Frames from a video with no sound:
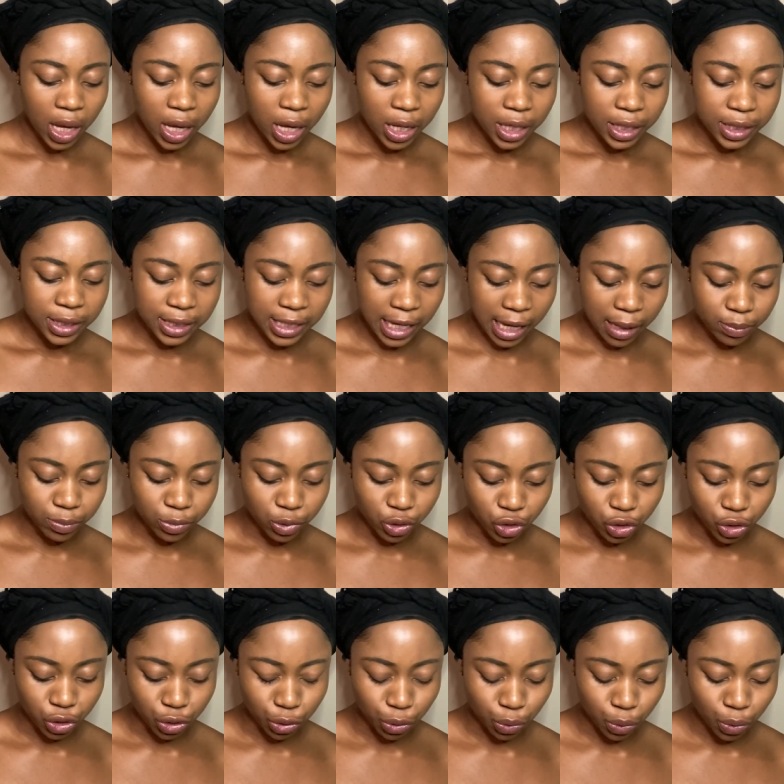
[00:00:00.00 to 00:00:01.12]
some
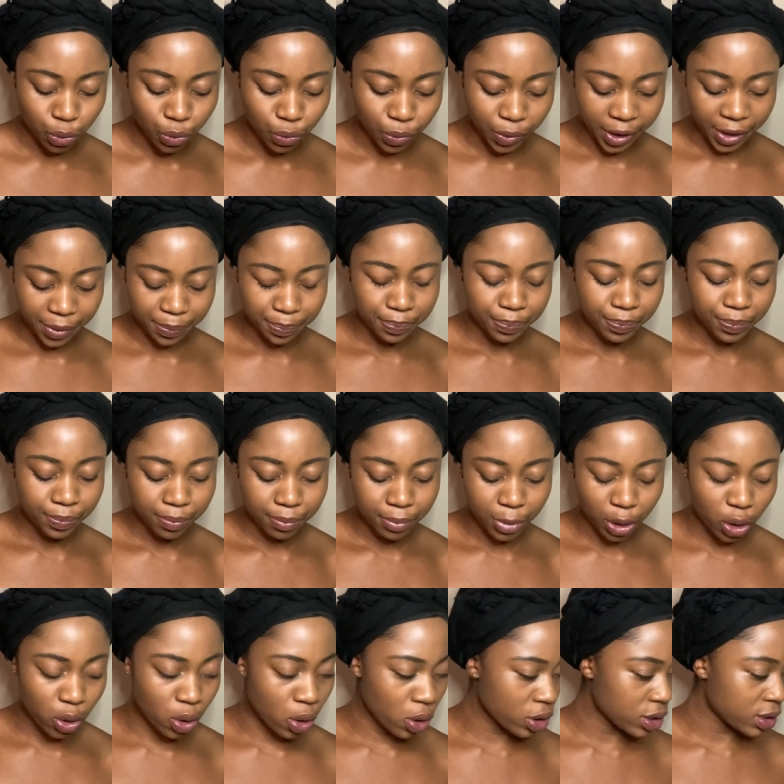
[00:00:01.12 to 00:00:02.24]
jewelry
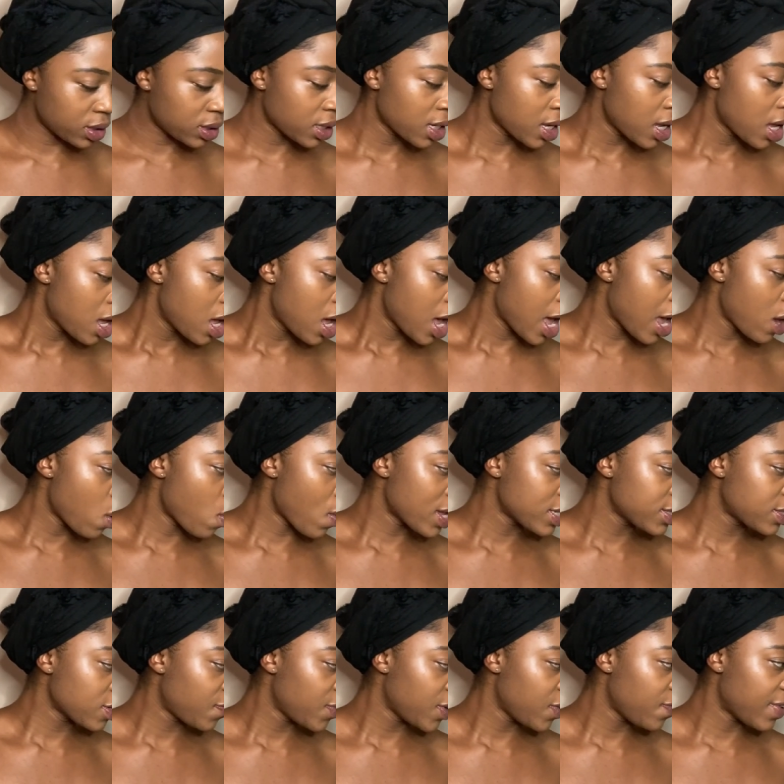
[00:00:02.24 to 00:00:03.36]
because a
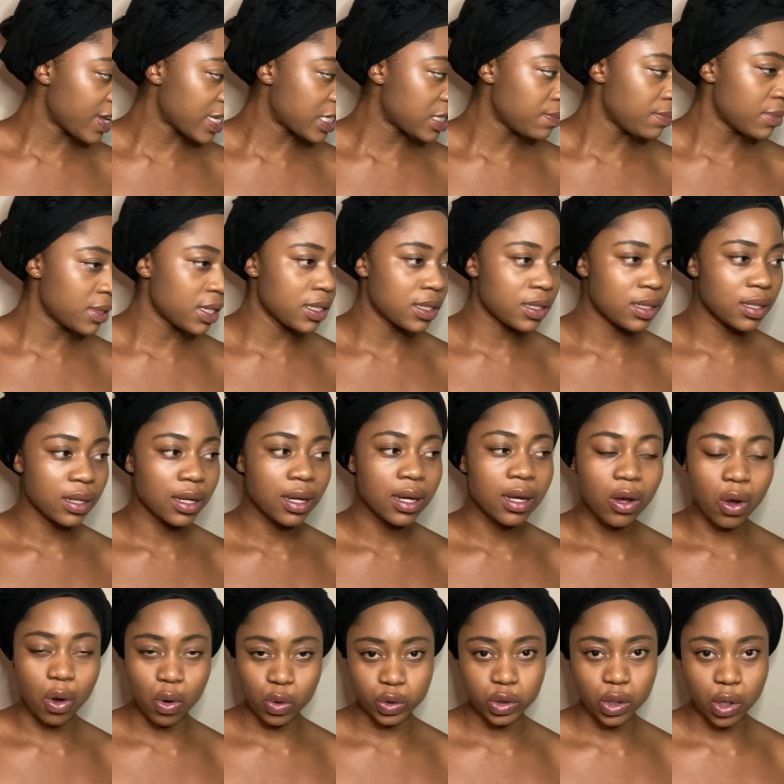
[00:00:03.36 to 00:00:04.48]
once-off investment
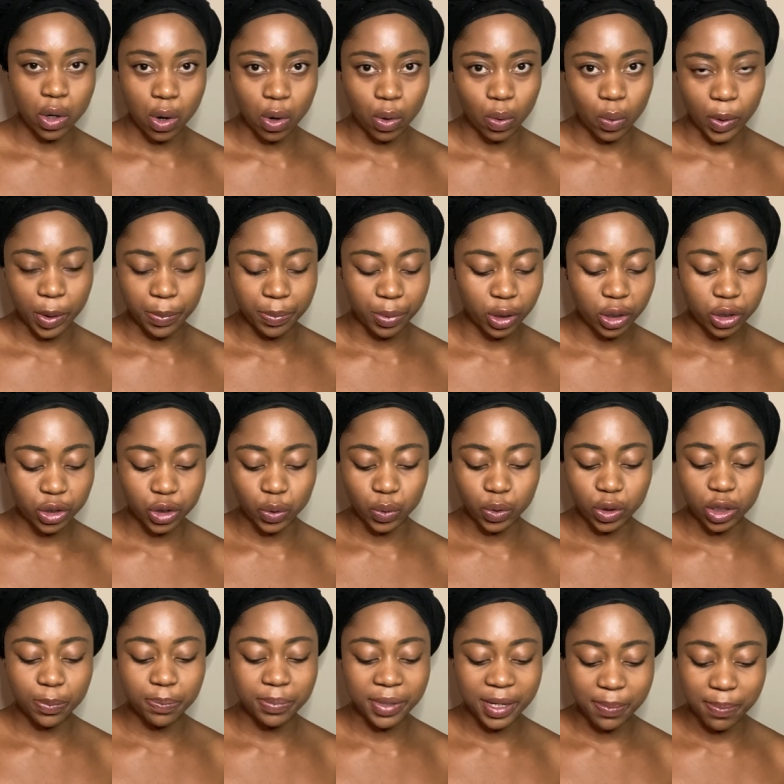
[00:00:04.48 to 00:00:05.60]
goes a long way, because you will
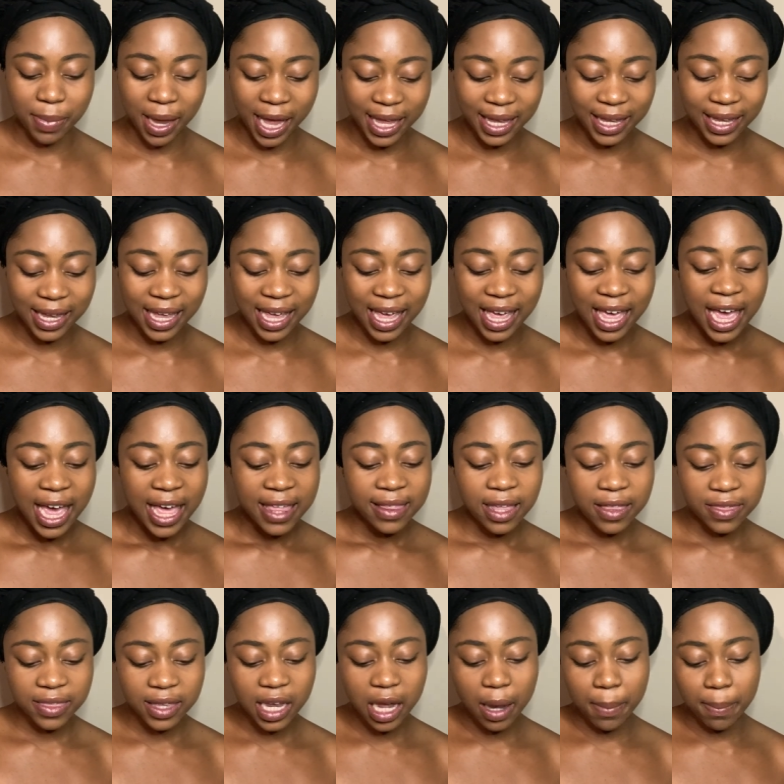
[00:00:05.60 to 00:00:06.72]
not be buying. The
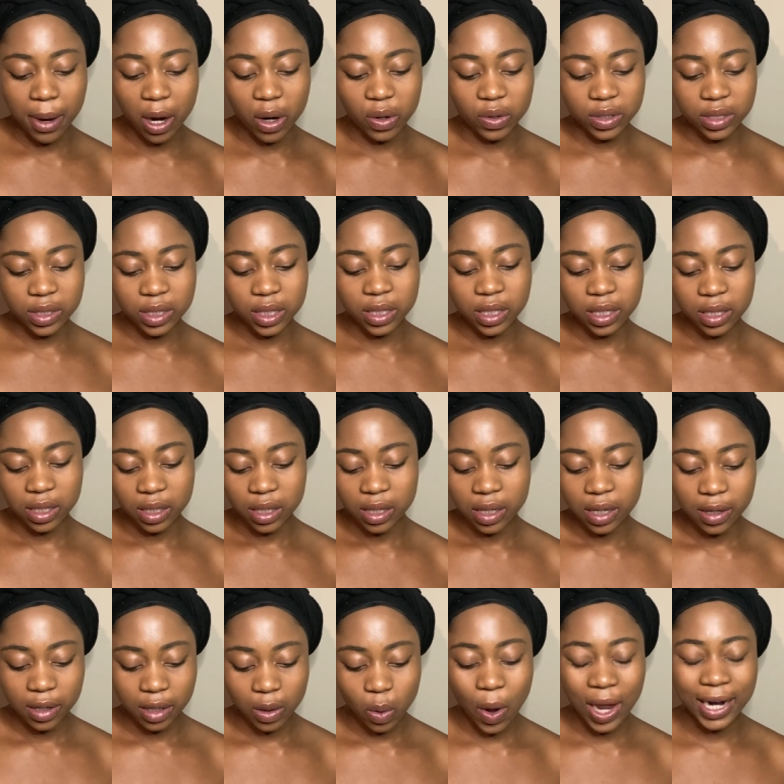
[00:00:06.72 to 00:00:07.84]
thing about
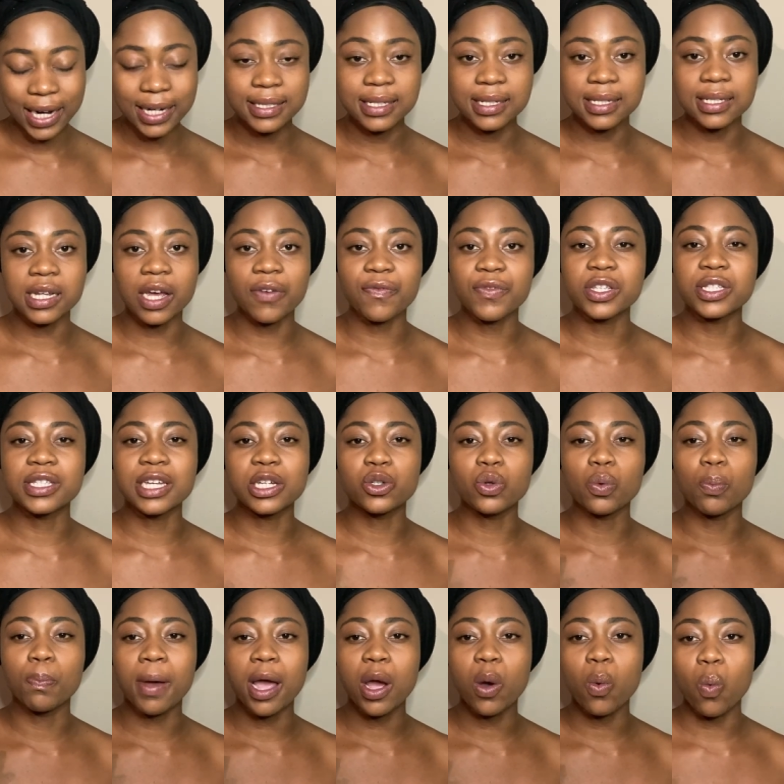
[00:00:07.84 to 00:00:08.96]
quality stuff is that you
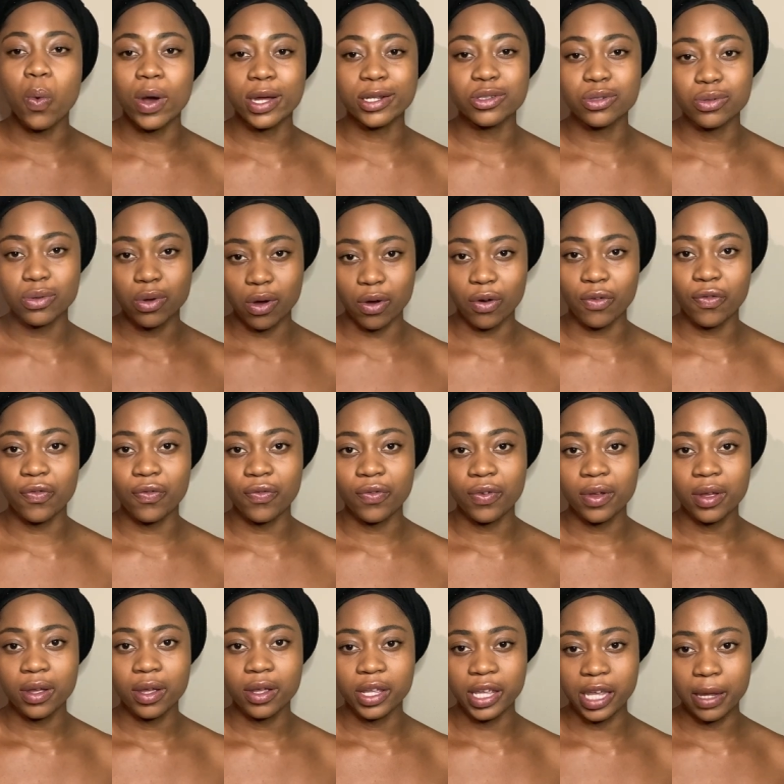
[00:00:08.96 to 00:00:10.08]
buy once off.
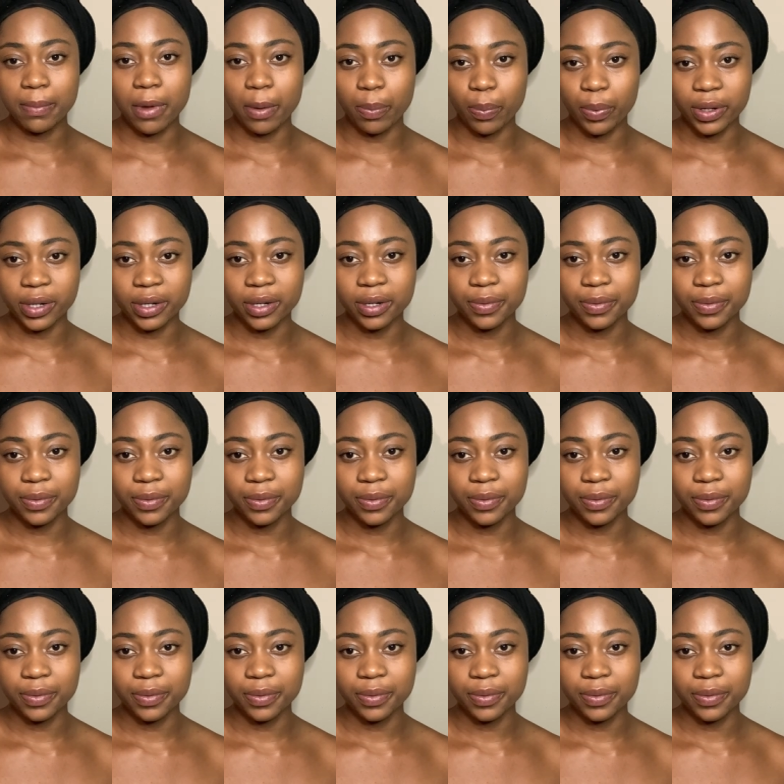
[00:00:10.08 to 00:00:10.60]
You get my point?